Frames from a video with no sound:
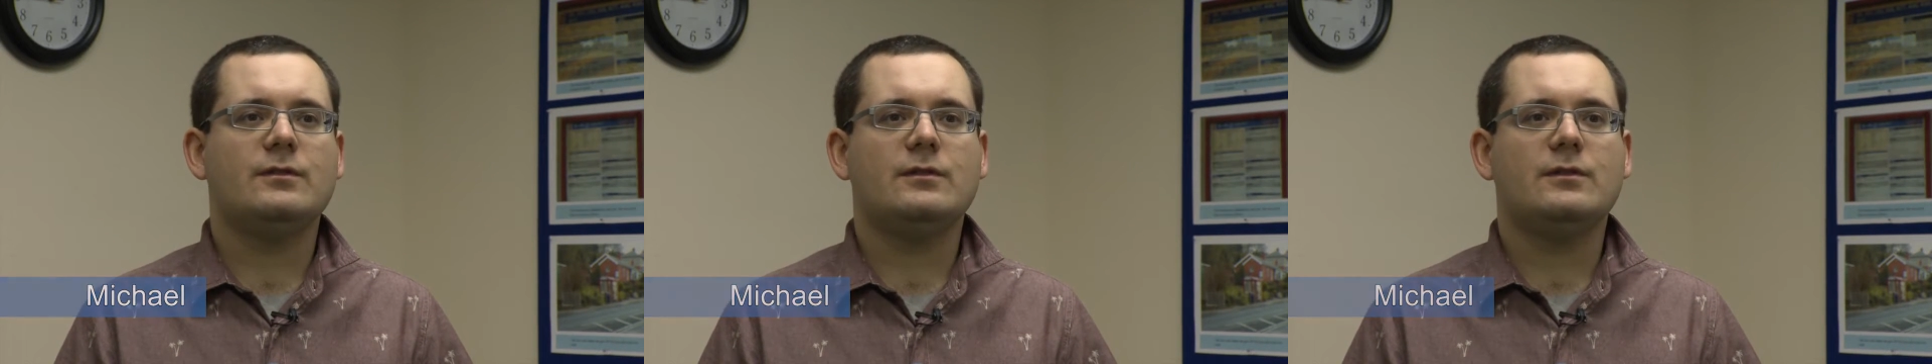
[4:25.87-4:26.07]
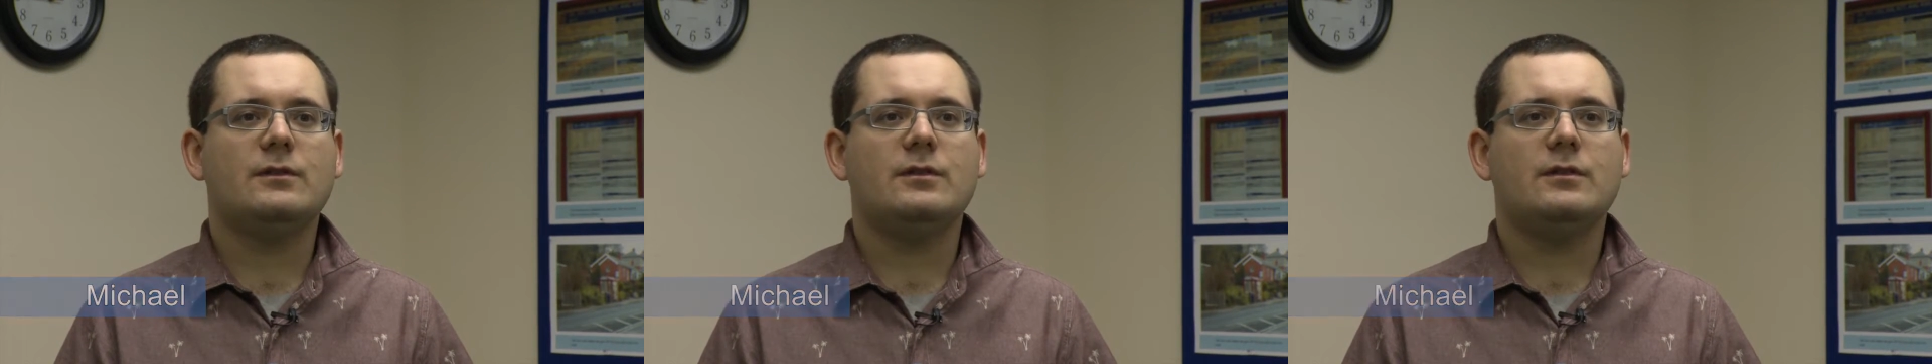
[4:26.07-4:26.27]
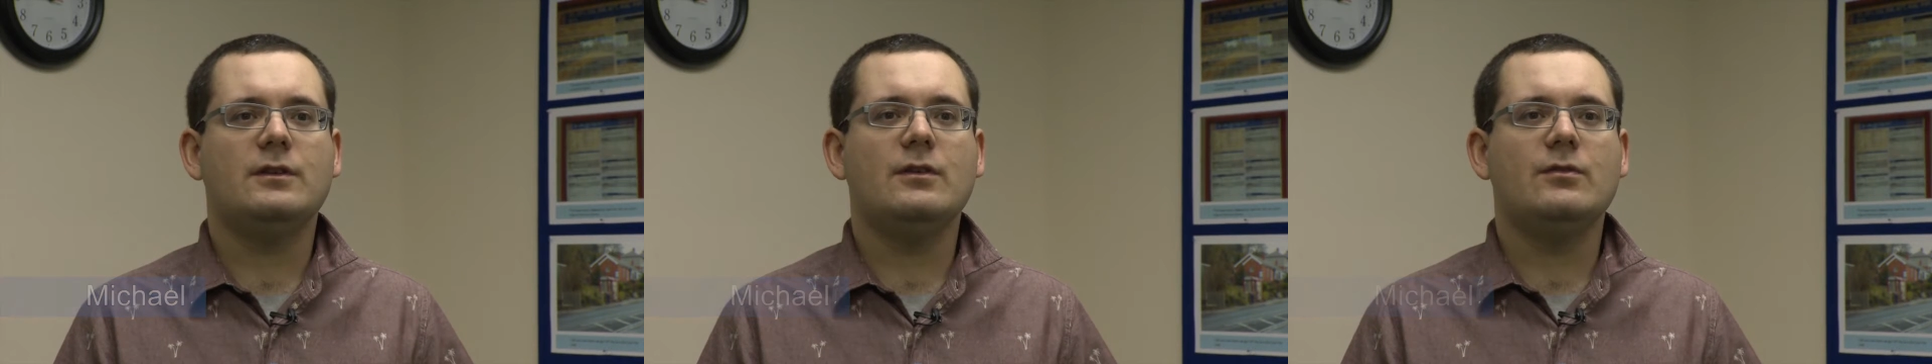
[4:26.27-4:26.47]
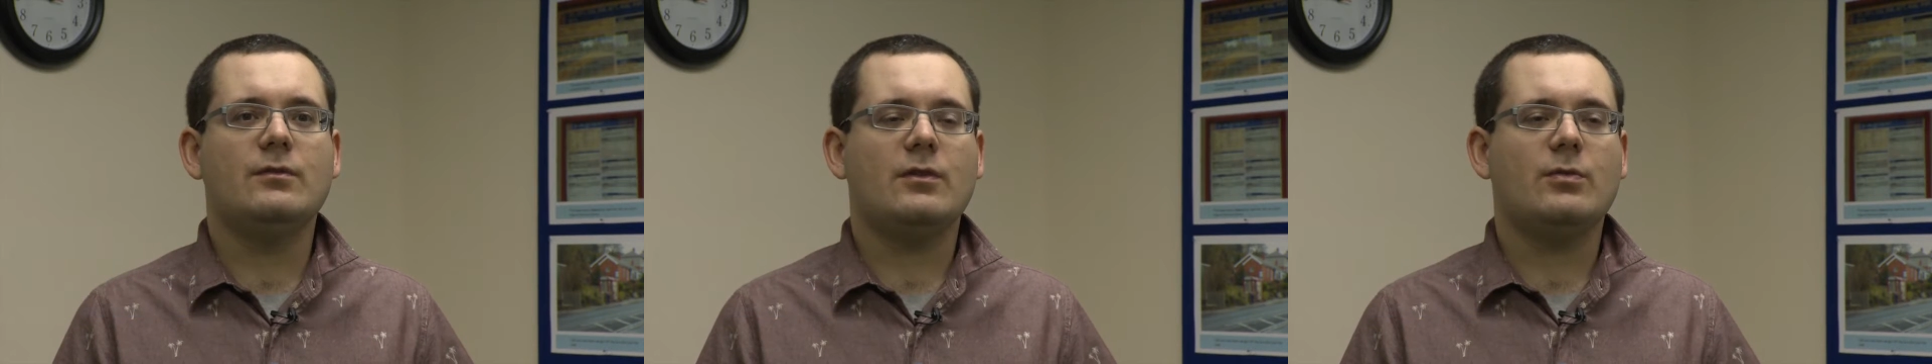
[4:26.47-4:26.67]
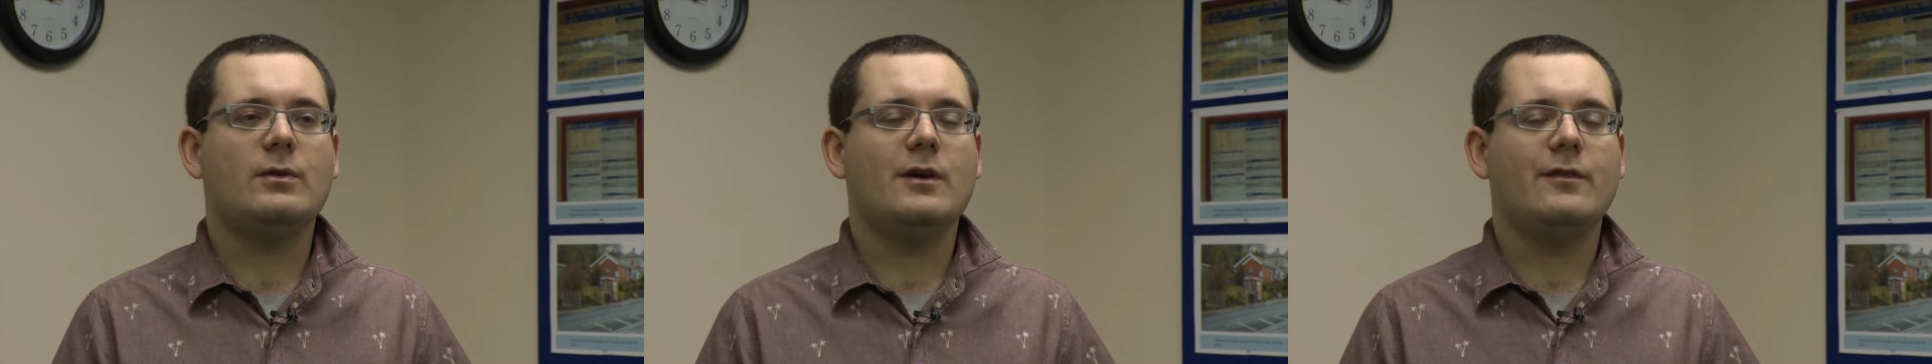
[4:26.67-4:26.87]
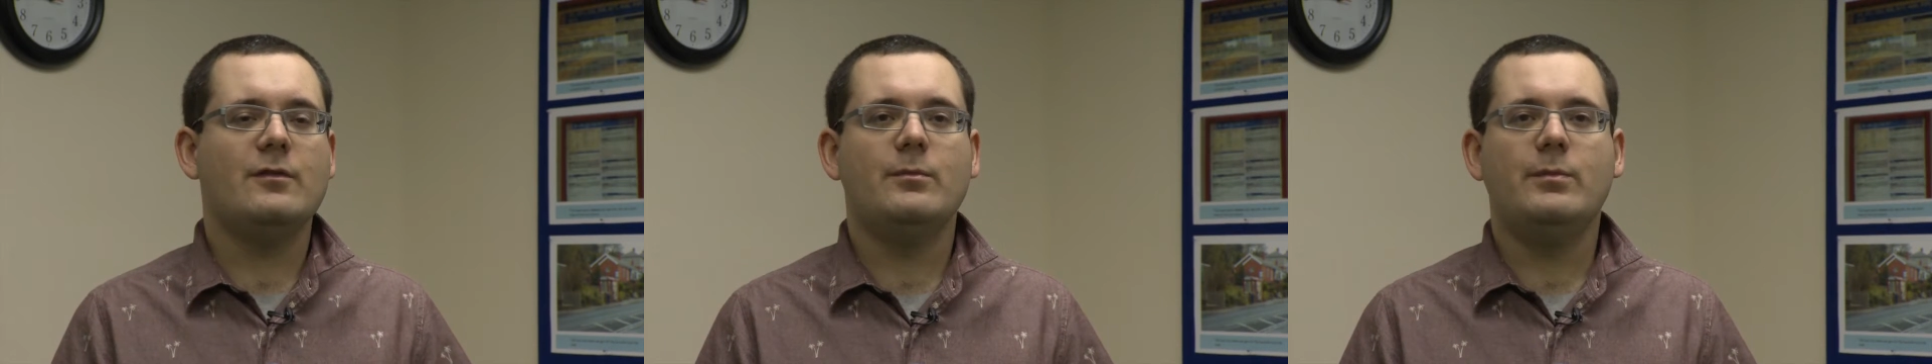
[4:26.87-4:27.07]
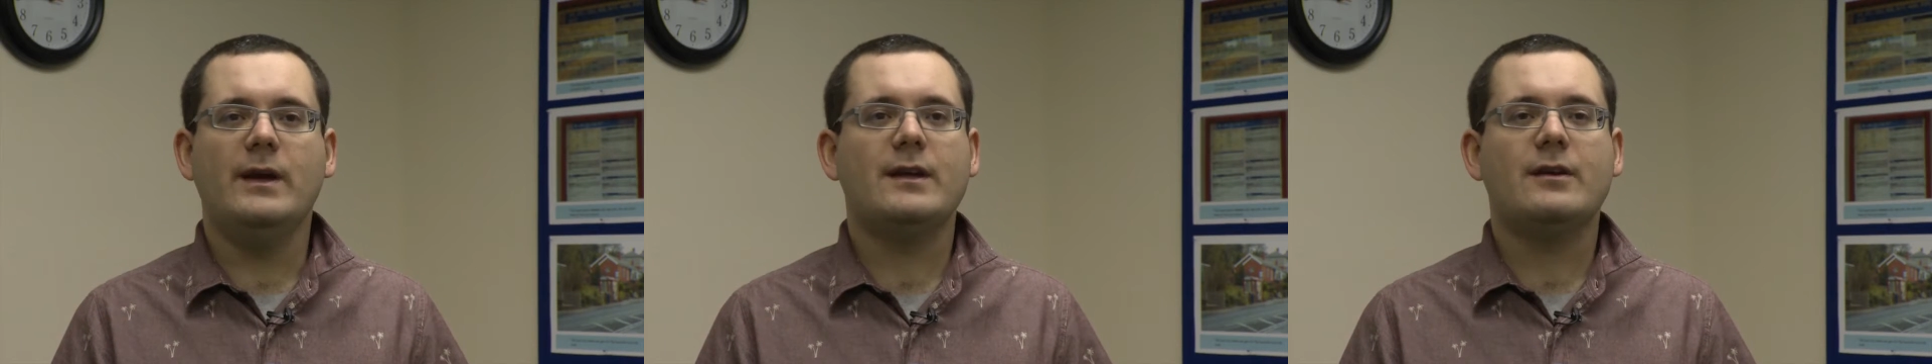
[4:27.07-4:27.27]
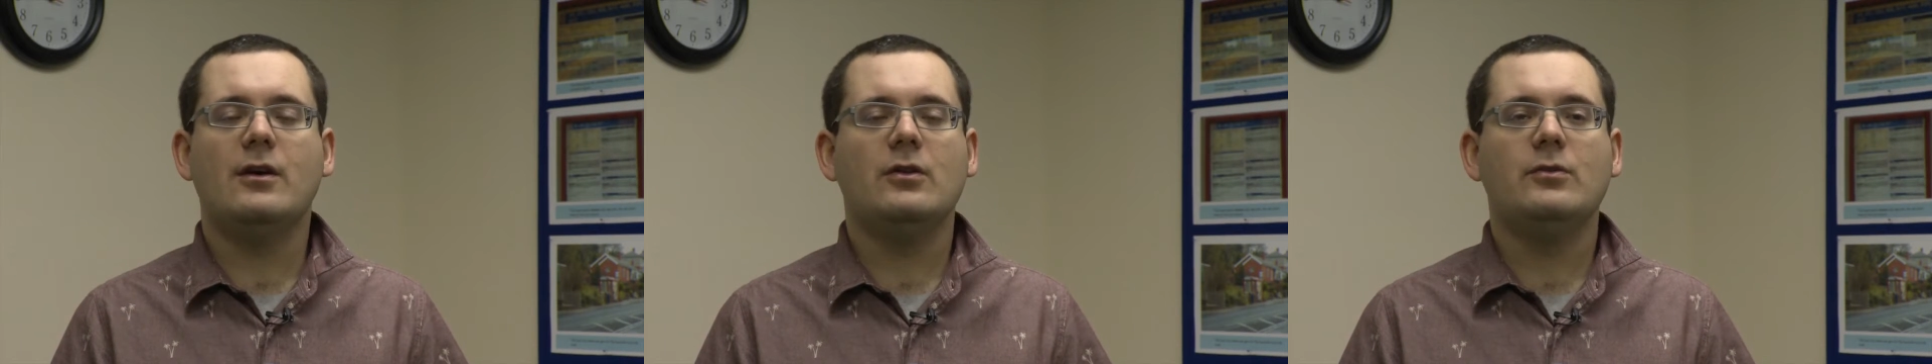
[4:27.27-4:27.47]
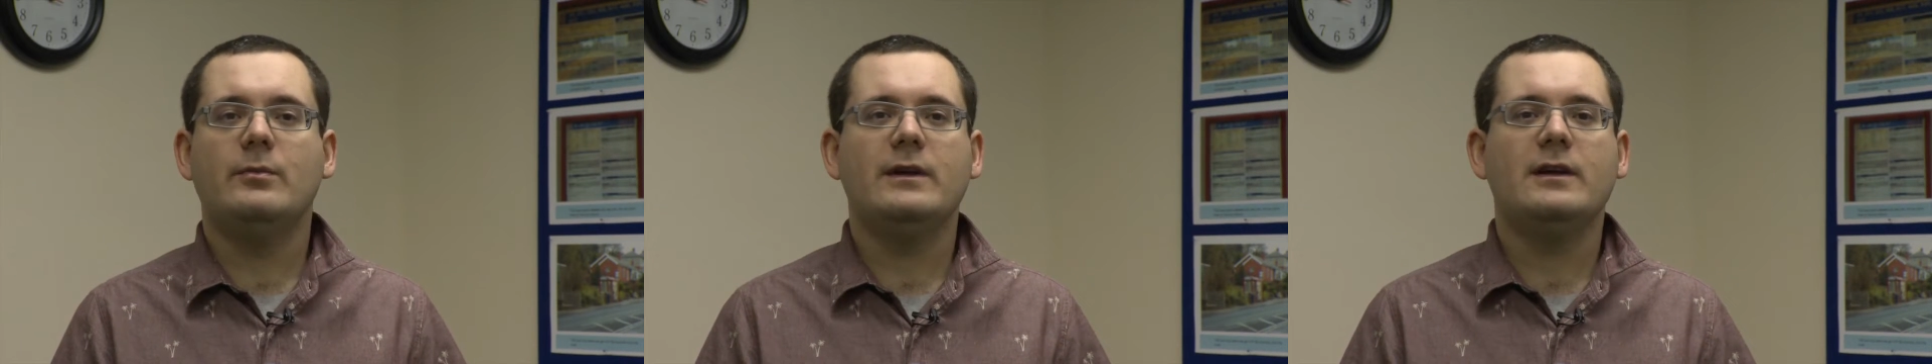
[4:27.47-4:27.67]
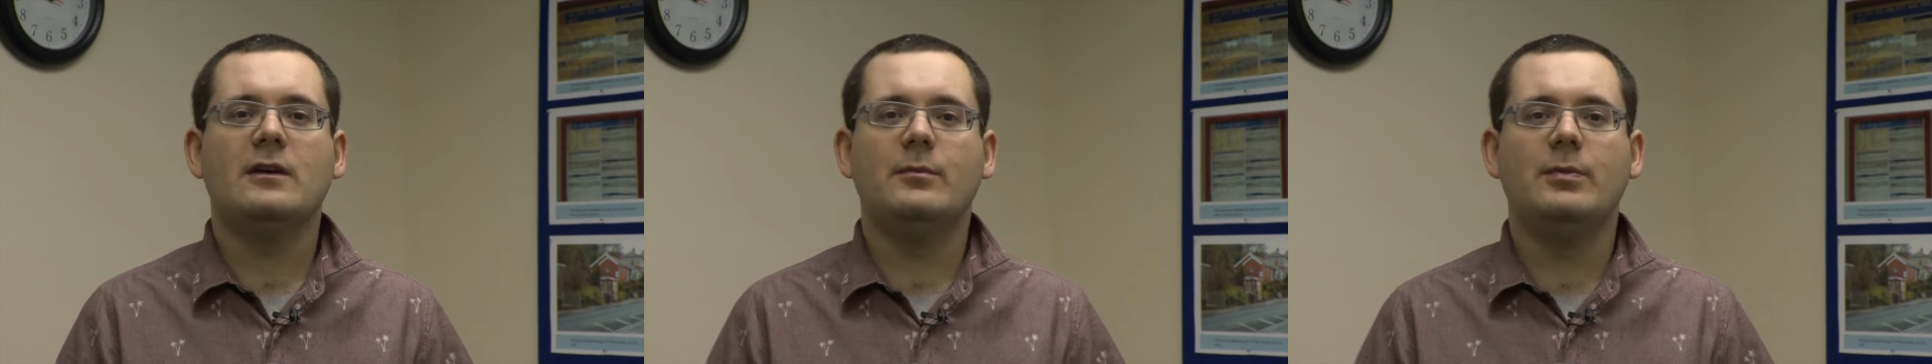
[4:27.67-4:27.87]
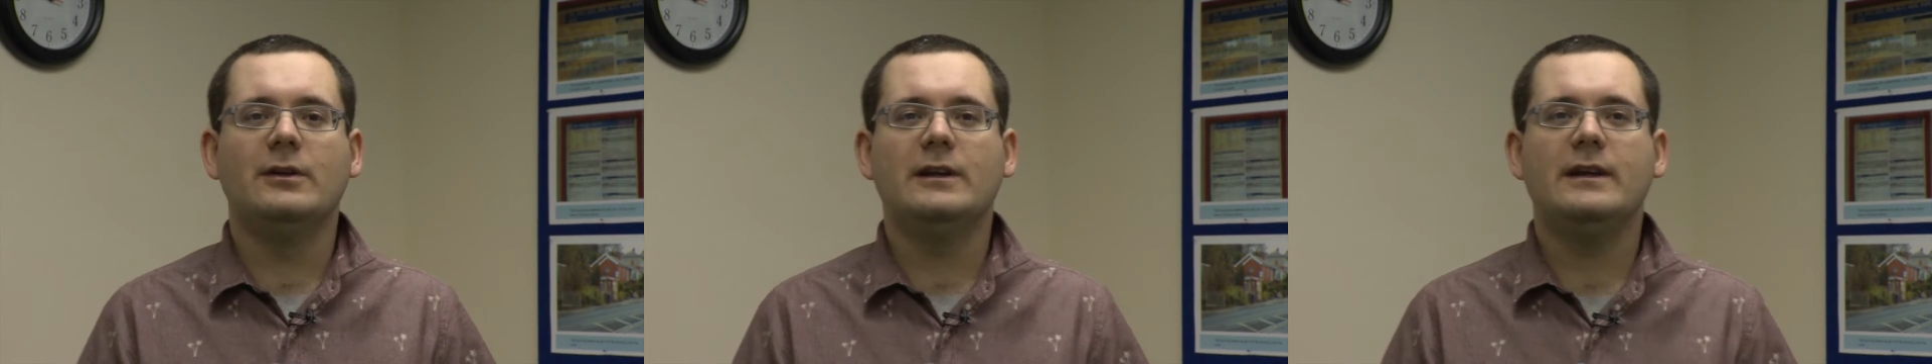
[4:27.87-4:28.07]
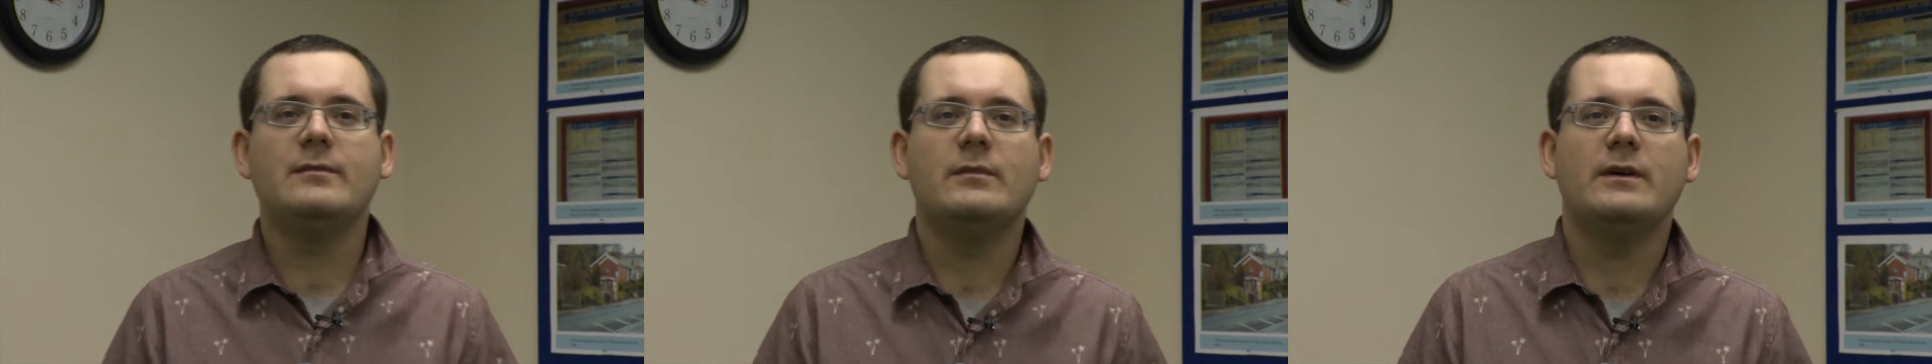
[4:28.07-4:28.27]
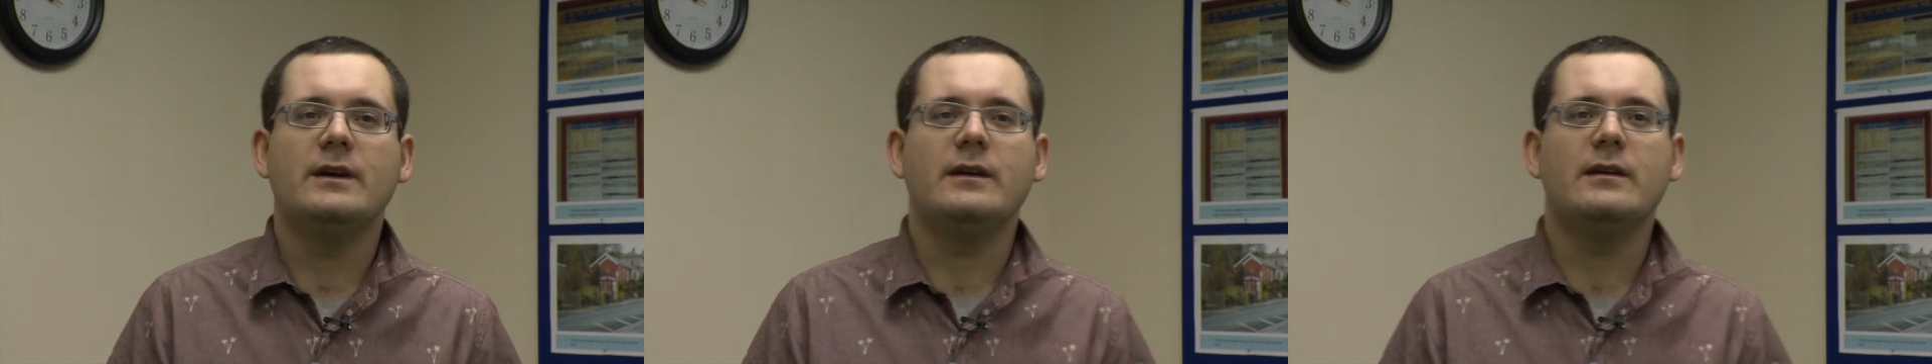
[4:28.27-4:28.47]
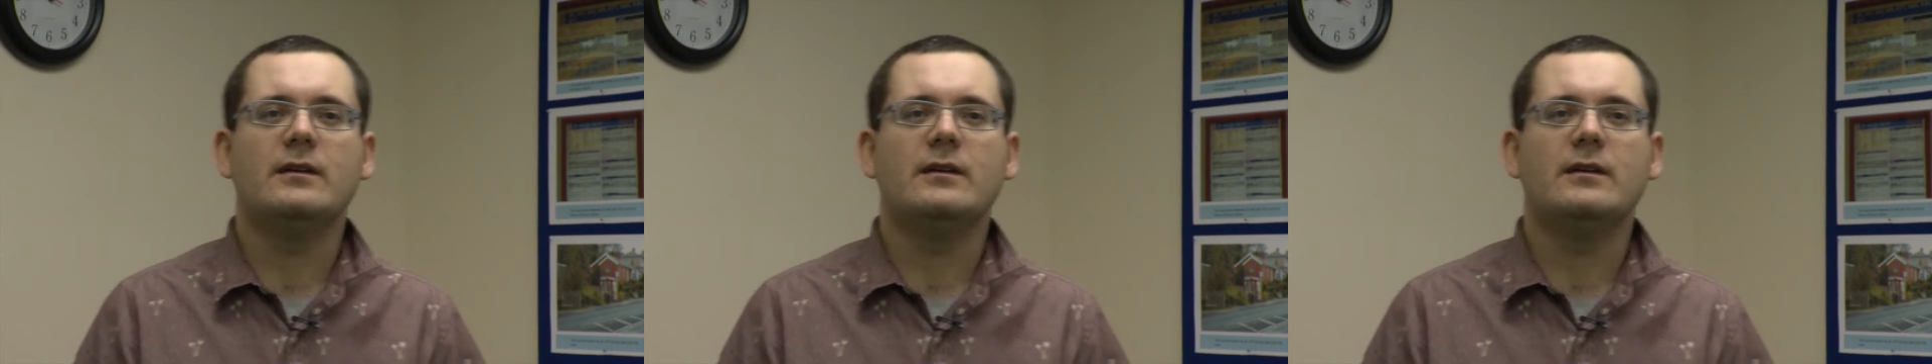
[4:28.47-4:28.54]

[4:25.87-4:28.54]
students would often pick on me or bully me.